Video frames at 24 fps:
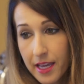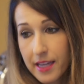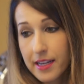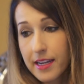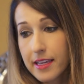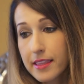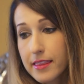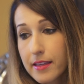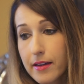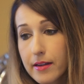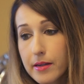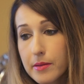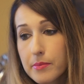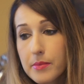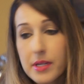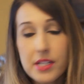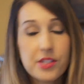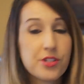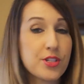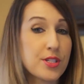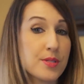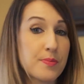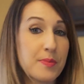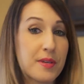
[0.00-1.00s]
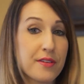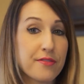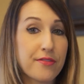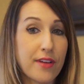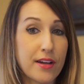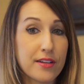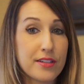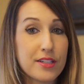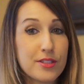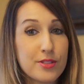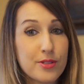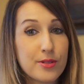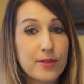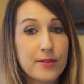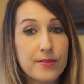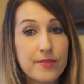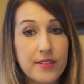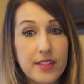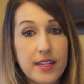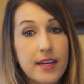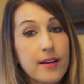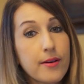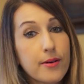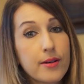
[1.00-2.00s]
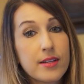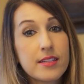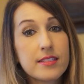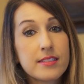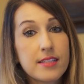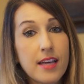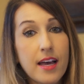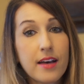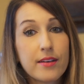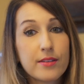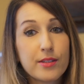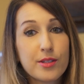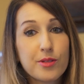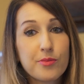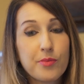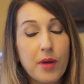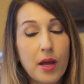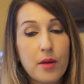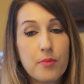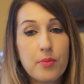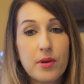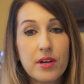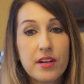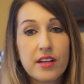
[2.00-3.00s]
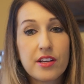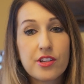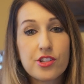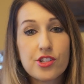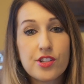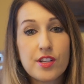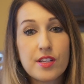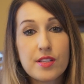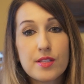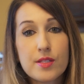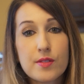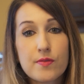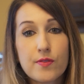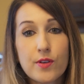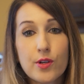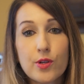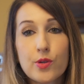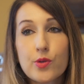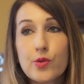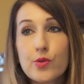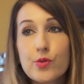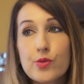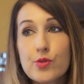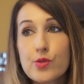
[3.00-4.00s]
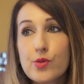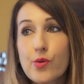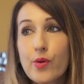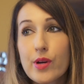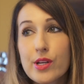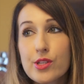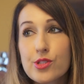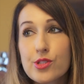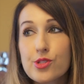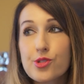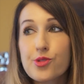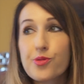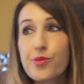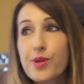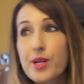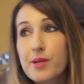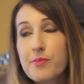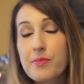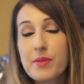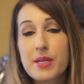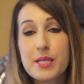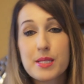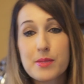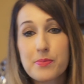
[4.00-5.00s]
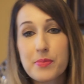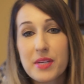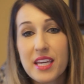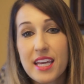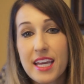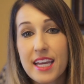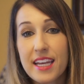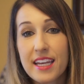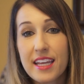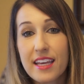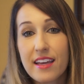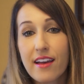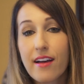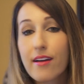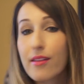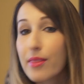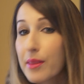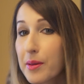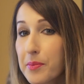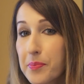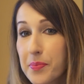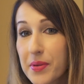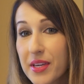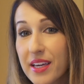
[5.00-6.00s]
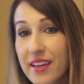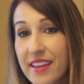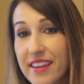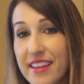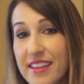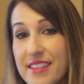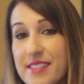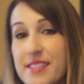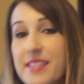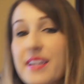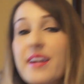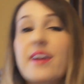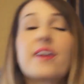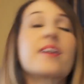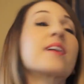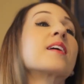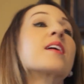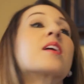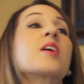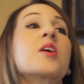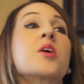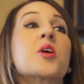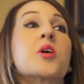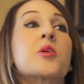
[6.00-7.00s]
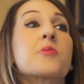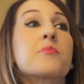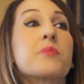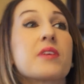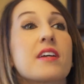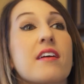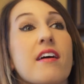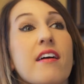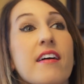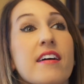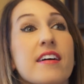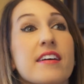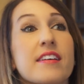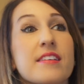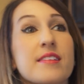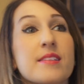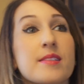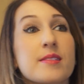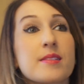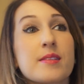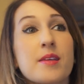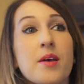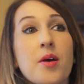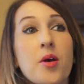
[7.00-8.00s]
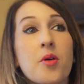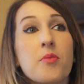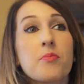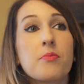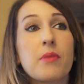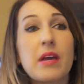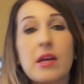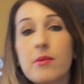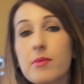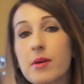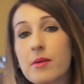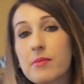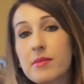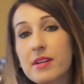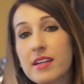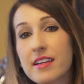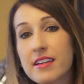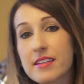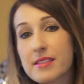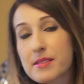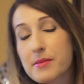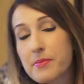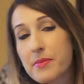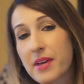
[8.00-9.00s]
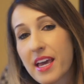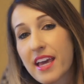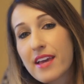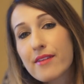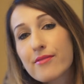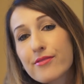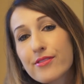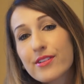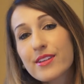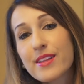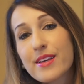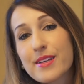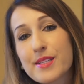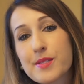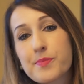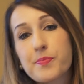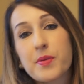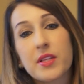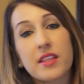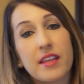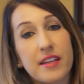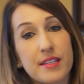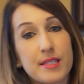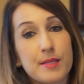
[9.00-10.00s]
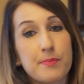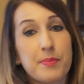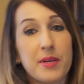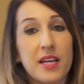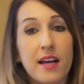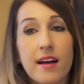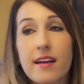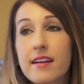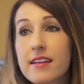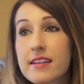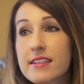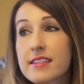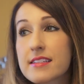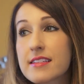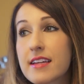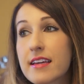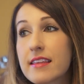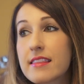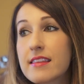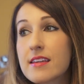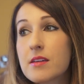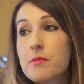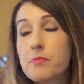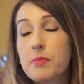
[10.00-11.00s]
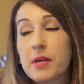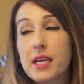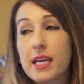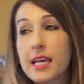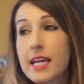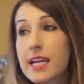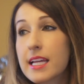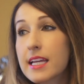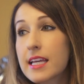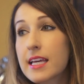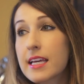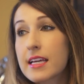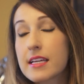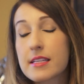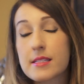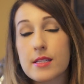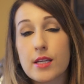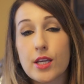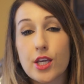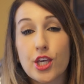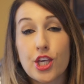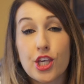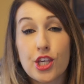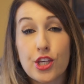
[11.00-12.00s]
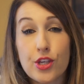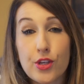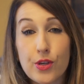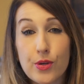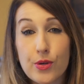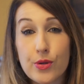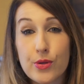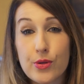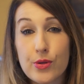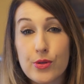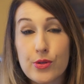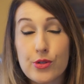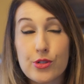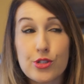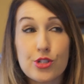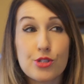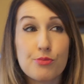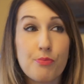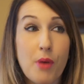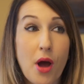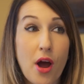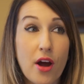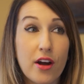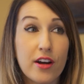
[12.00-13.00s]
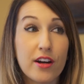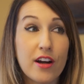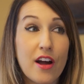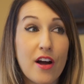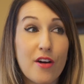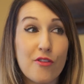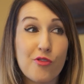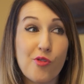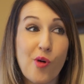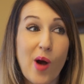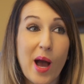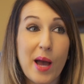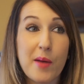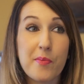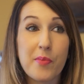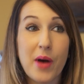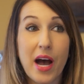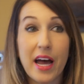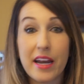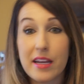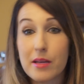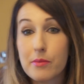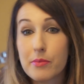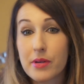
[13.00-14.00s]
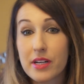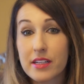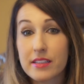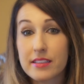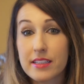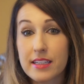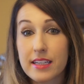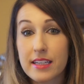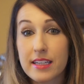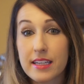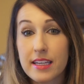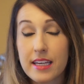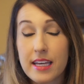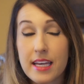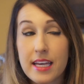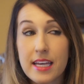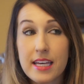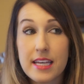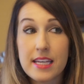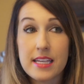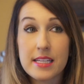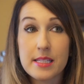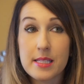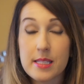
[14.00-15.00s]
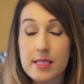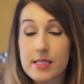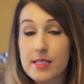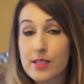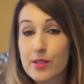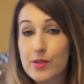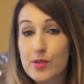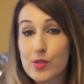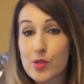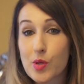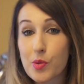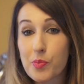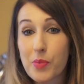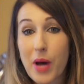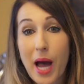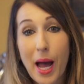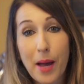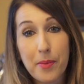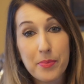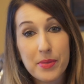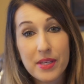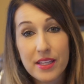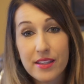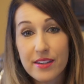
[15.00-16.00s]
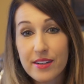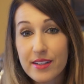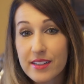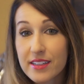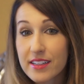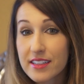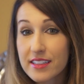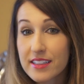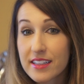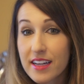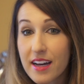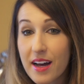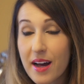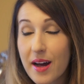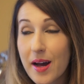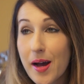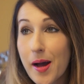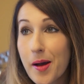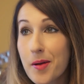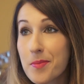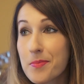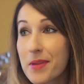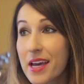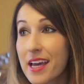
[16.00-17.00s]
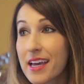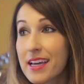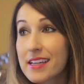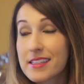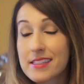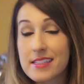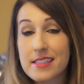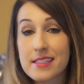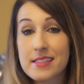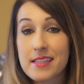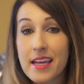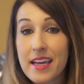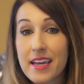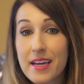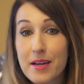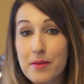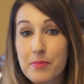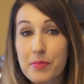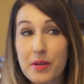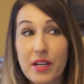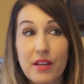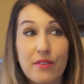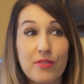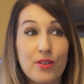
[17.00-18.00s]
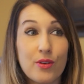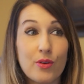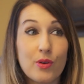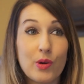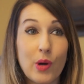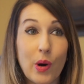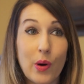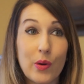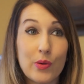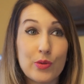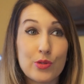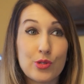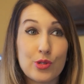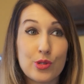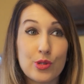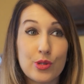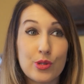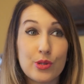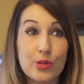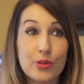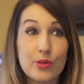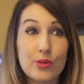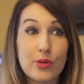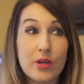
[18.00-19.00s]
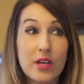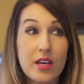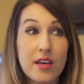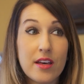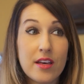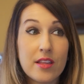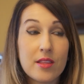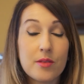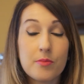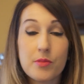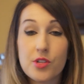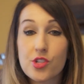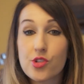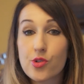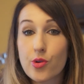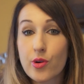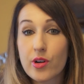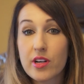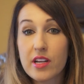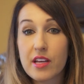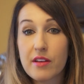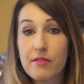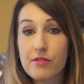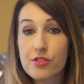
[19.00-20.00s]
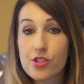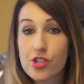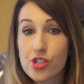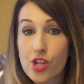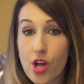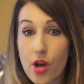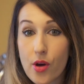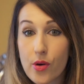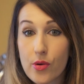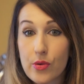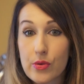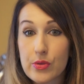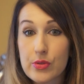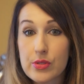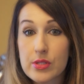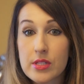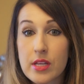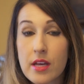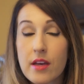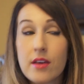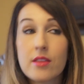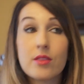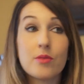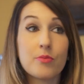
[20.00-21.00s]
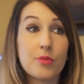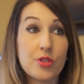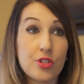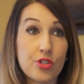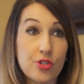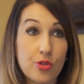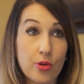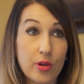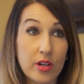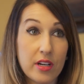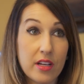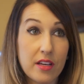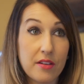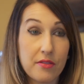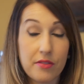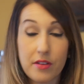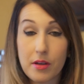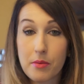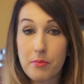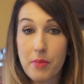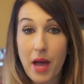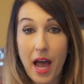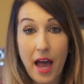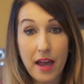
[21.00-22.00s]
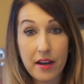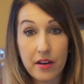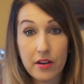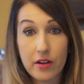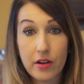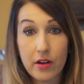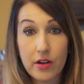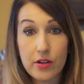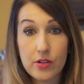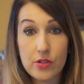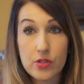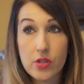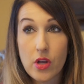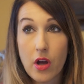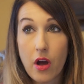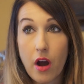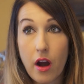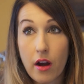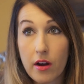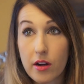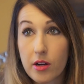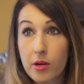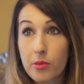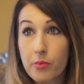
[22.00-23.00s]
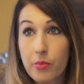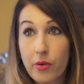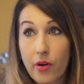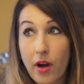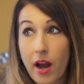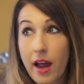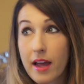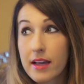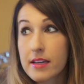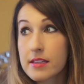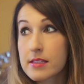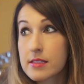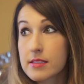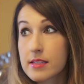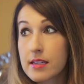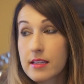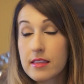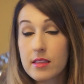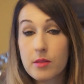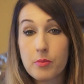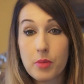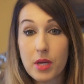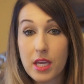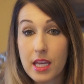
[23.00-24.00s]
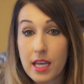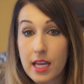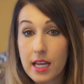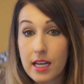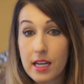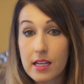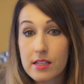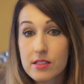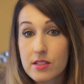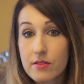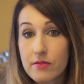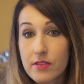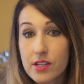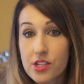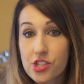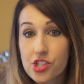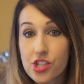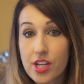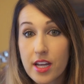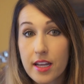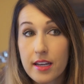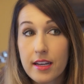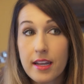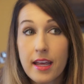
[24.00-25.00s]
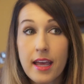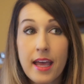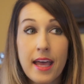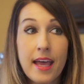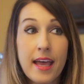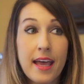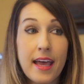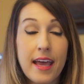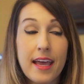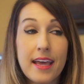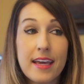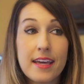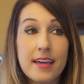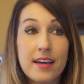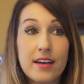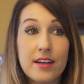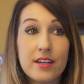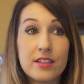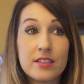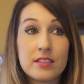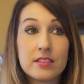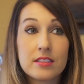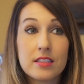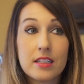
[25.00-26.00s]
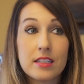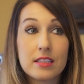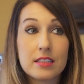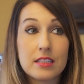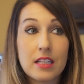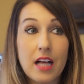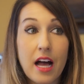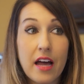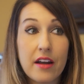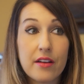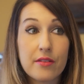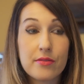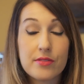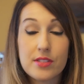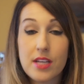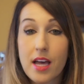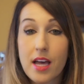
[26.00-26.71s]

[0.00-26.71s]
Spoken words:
And I thought it might just be fun to do a video and tell you my predictions for who's going to win Miss Bikini Olympia this year, because maybe I'm gonna get some hate for this, but let's be honest, I think bikini is a huge part of why bodybuilding is still so popular. I hate to say it, but if you go to the majority of shows, the majority of competitors are comprised in the bikini division, and a lot of